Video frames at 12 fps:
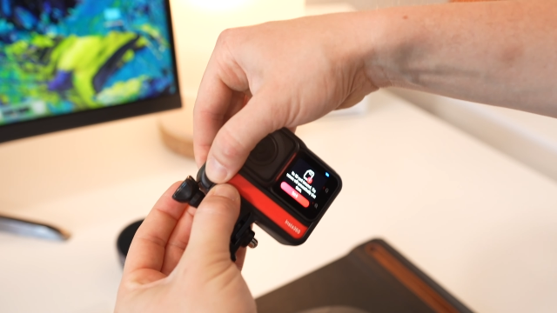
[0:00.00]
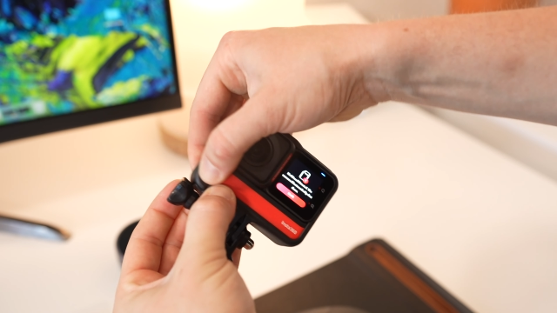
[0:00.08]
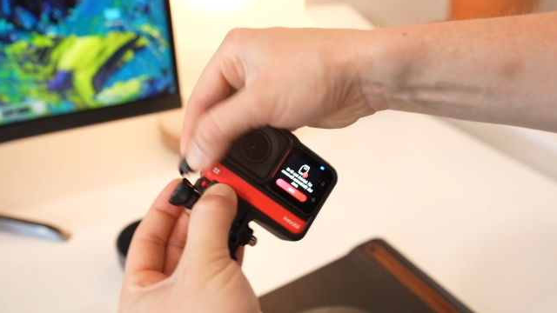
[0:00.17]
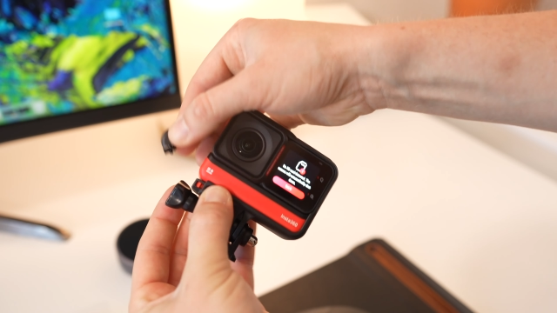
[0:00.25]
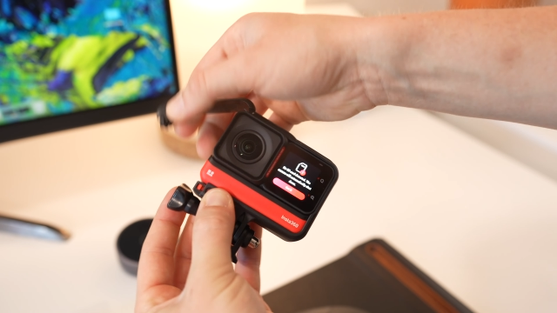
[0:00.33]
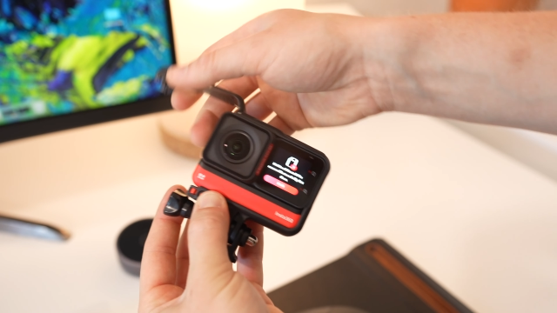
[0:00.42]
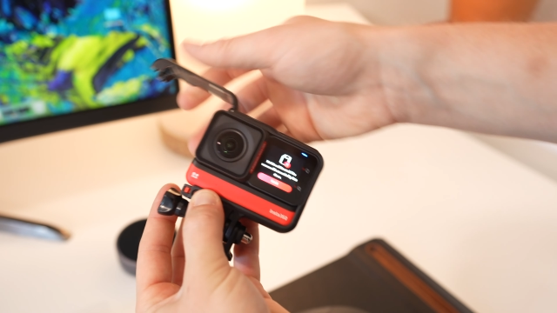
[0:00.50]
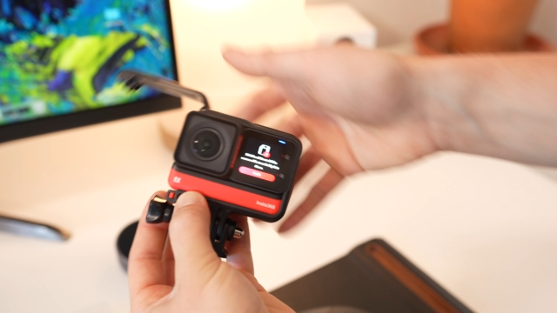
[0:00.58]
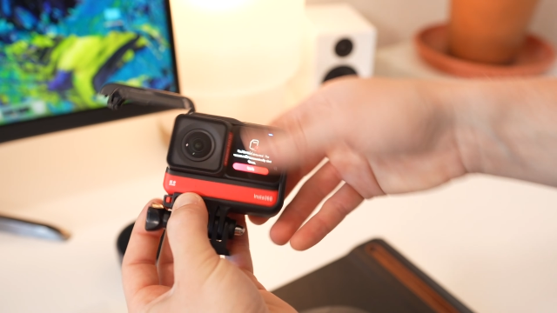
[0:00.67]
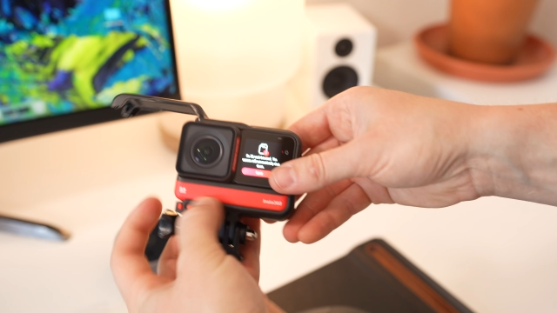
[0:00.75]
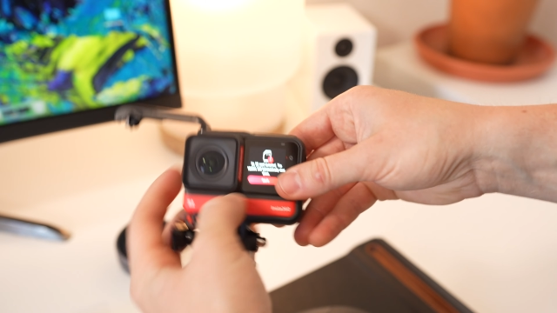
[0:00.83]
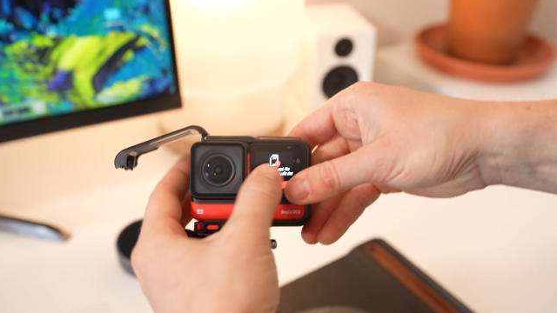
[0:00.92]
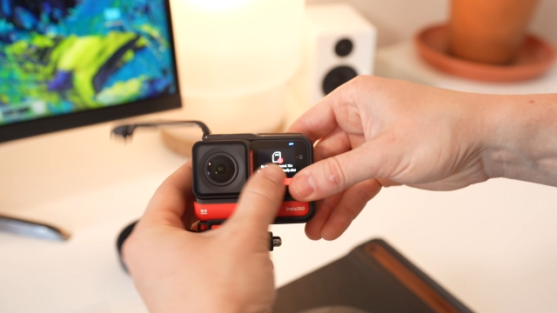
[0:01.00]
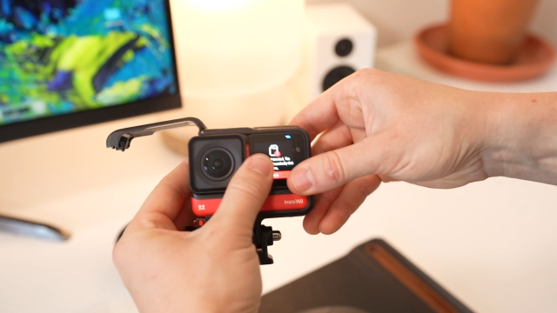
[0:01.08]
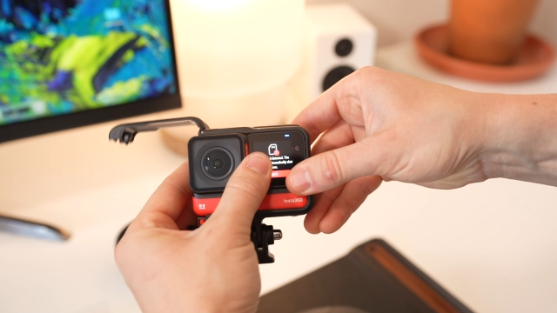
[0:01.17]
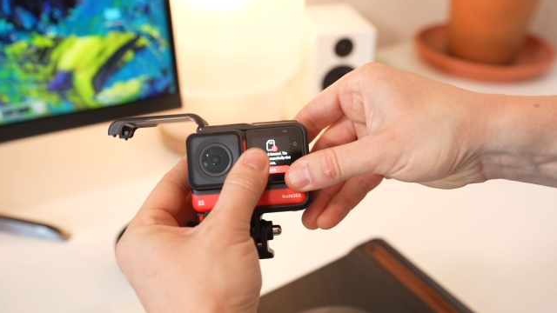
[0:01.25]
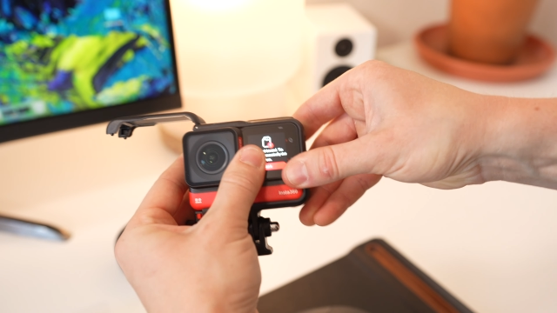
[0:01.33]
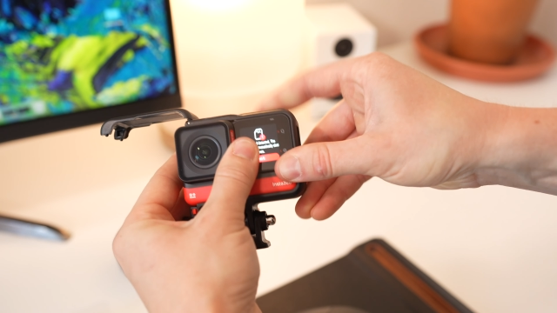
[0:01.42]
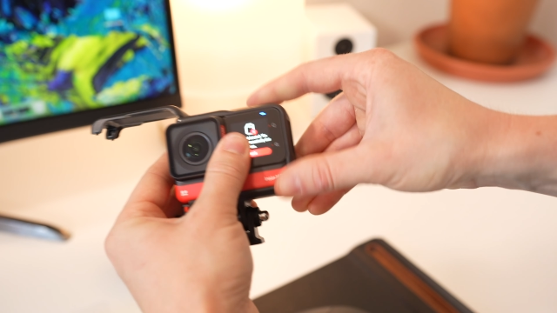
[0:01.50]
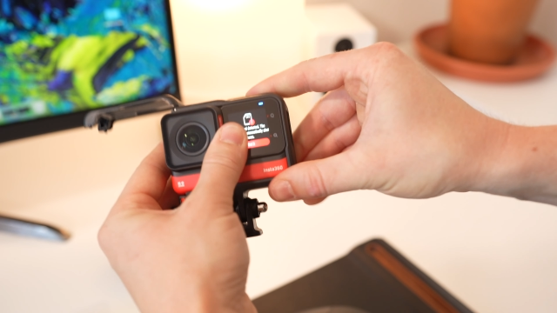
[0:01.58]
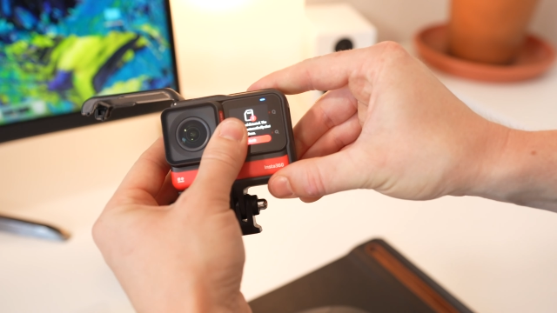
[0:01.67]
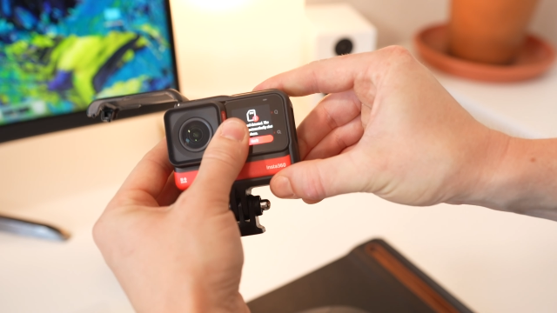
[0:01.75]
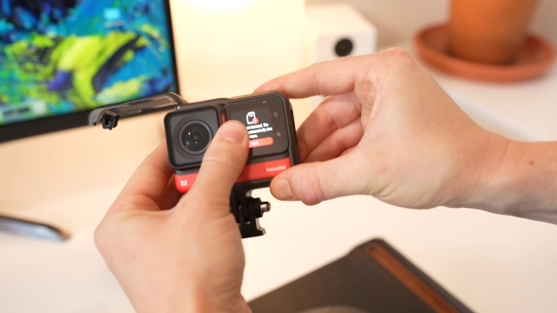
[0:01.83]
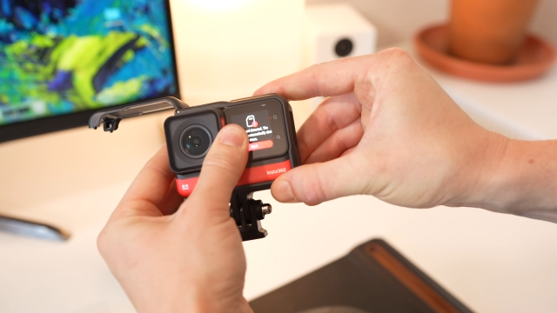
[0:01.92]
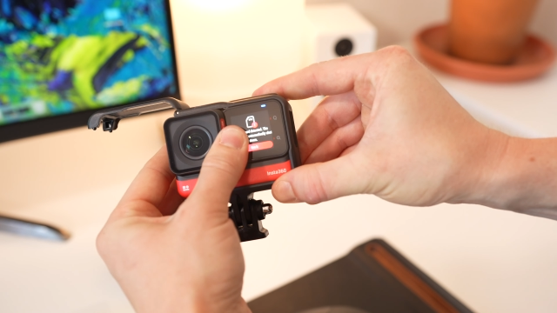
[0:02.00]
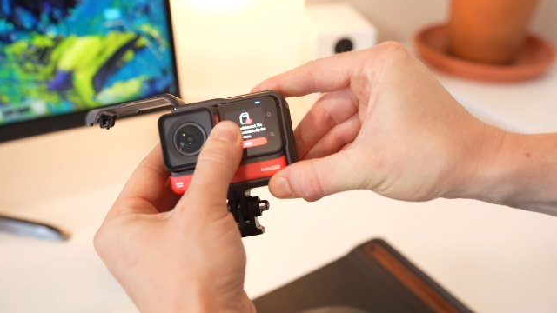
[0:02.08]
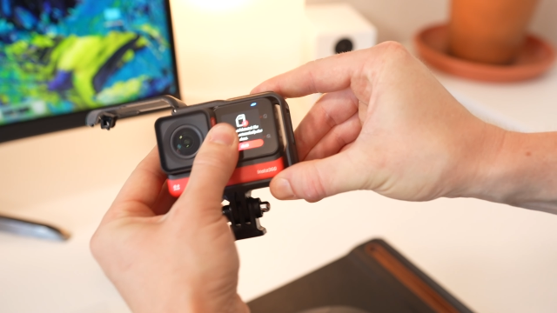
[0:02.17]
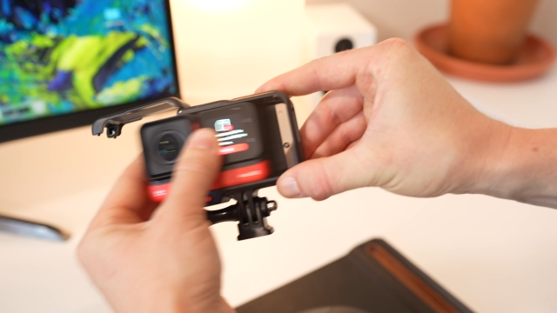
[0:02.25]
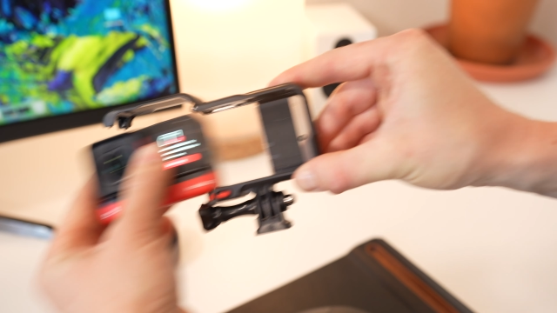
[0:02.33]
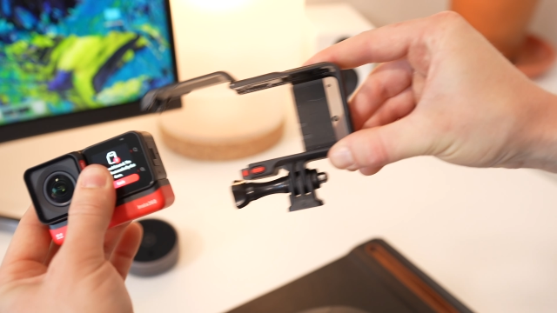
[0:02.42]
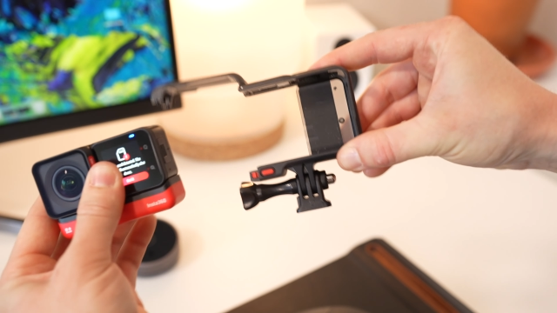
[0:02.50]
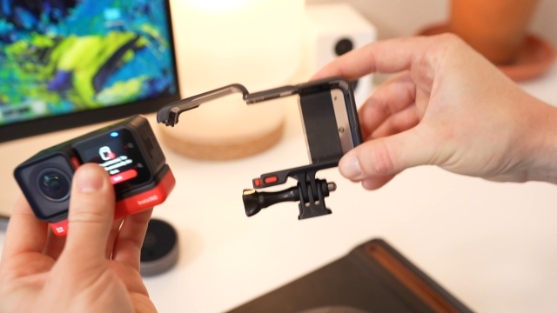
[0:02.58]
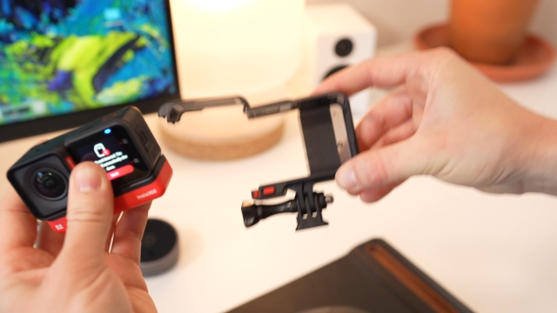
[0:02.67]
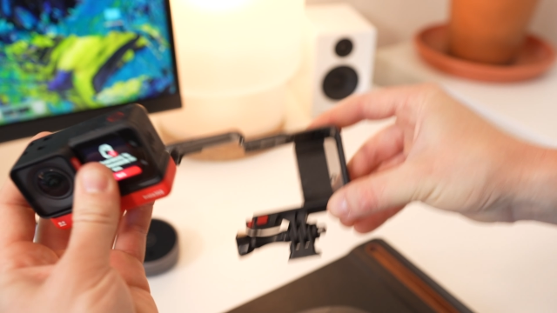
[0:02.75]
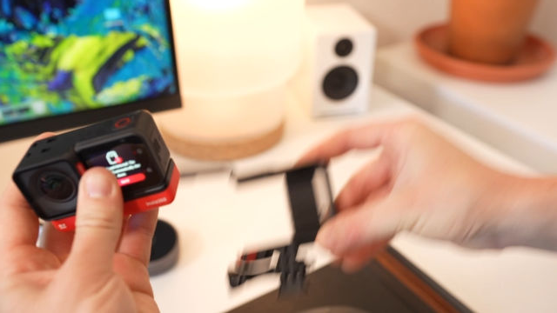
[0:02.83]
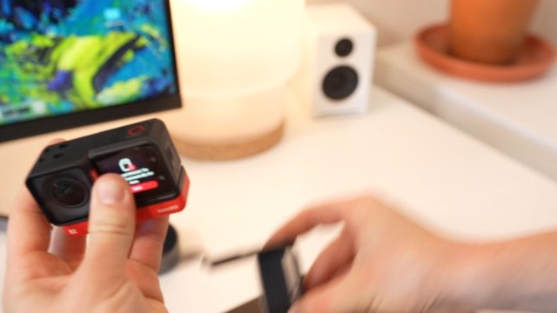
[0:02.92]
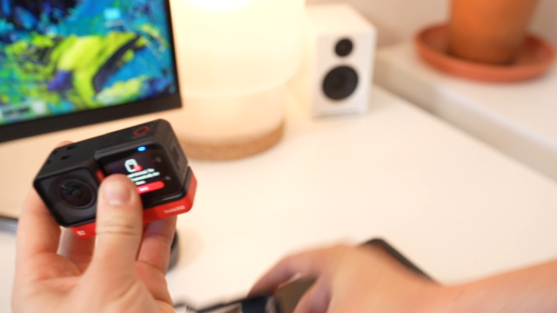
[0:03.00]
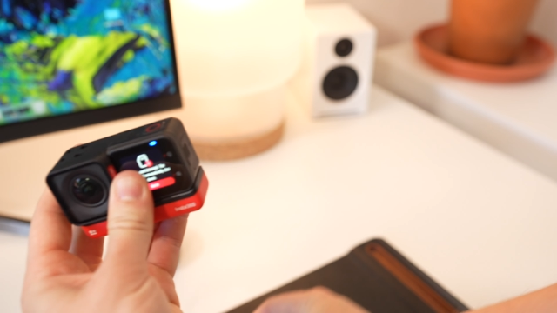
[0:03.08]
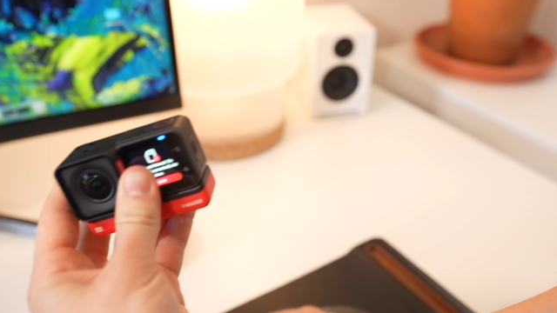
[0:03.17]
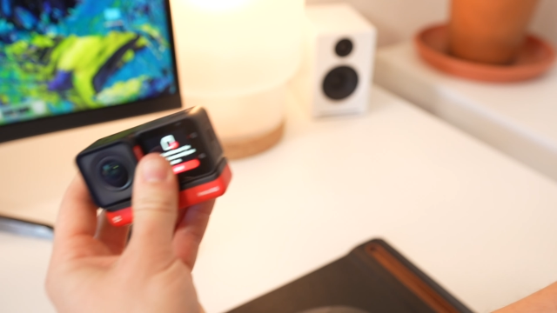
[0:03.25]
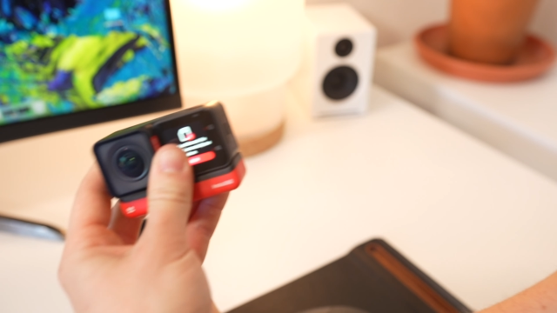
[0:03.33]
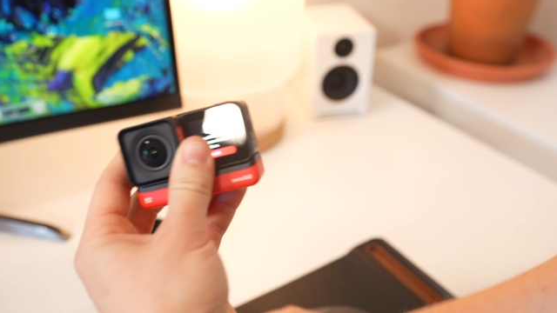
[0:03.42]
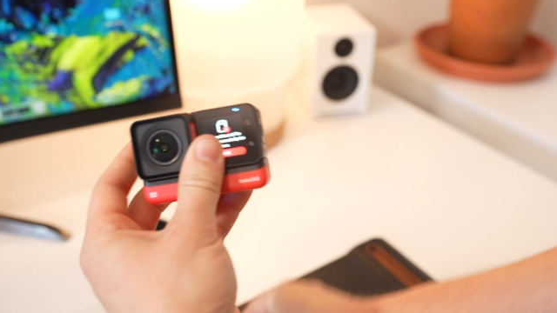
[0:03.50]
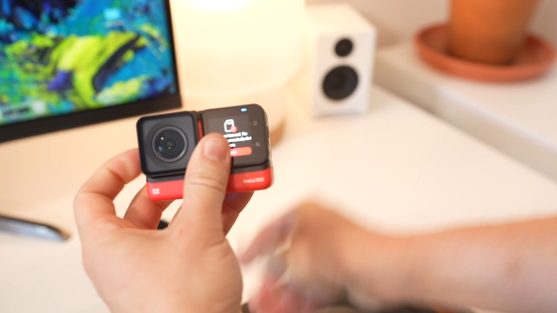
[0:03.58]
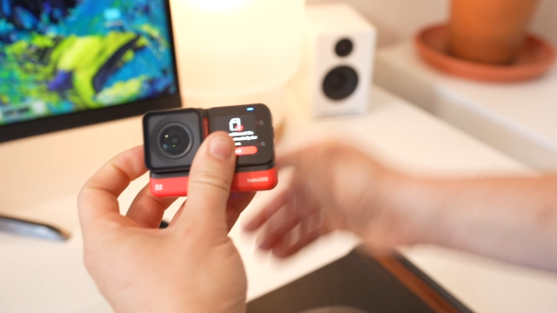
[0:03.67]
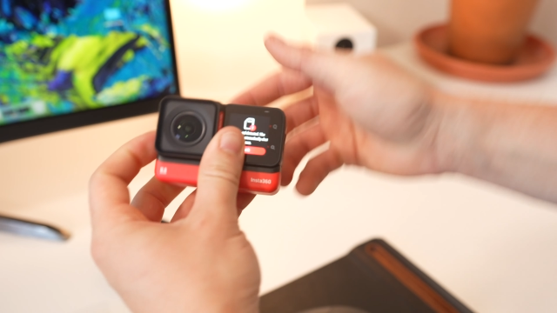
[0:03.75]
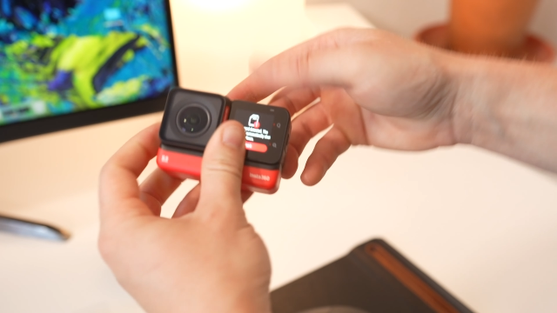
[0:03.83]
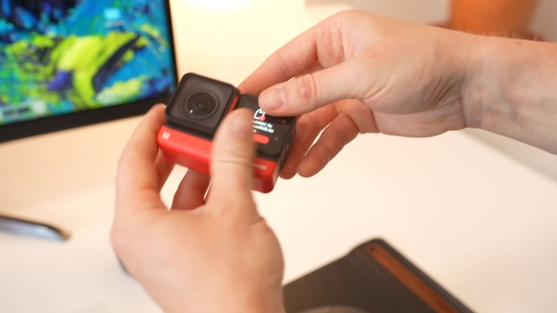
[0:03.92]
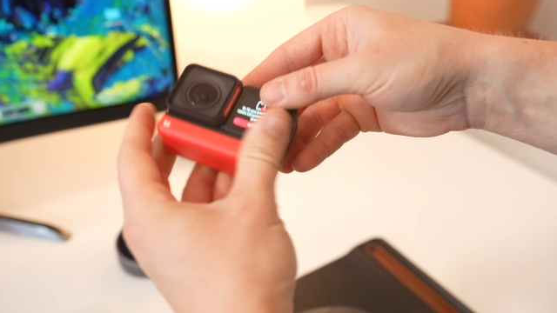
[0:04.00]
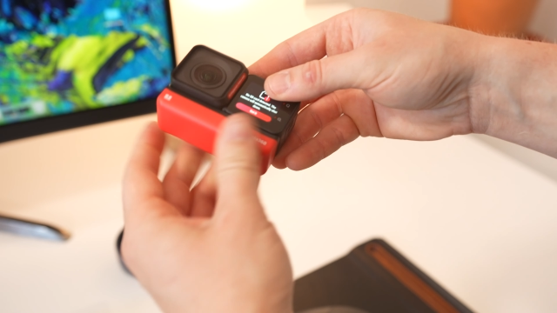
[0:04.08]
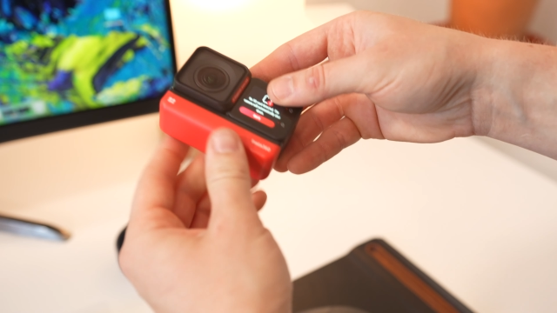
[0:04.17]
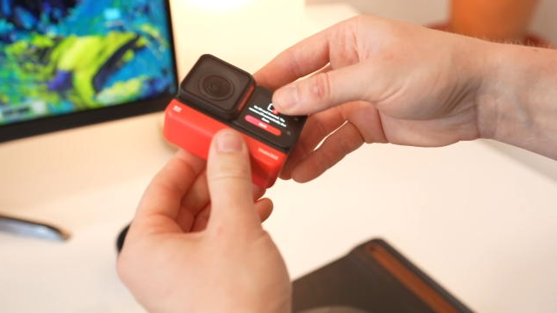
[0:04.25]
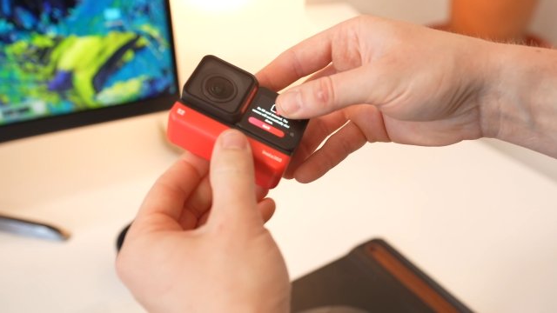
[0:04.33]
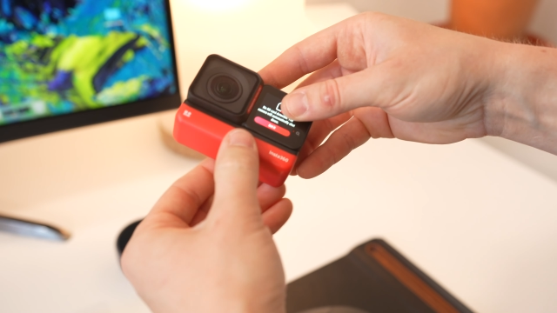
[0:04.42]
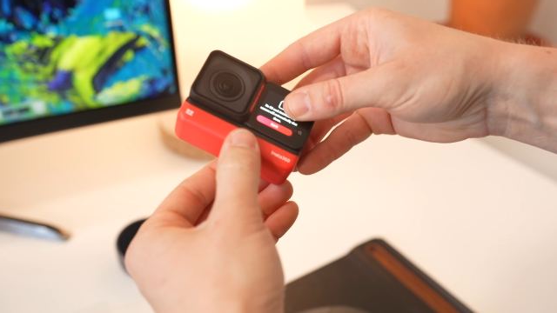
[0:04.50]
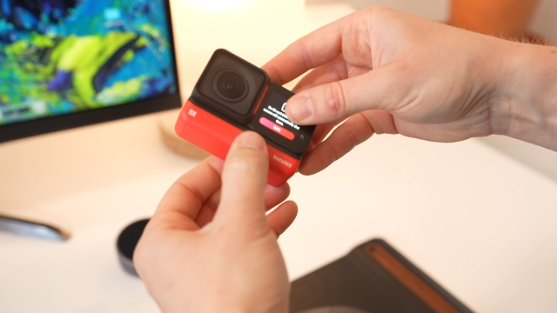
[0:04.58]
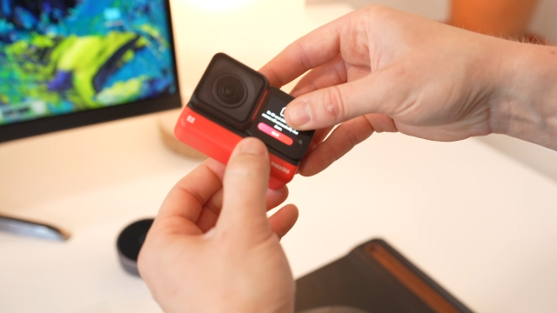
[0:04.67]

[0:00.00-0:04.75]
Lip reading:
Nobody's mouth can be seen.